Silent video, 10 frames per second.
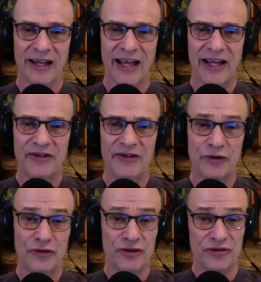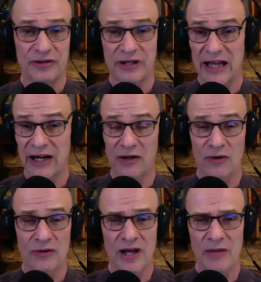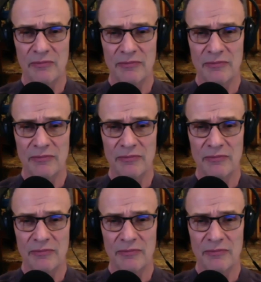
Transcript: And you just kind of go numb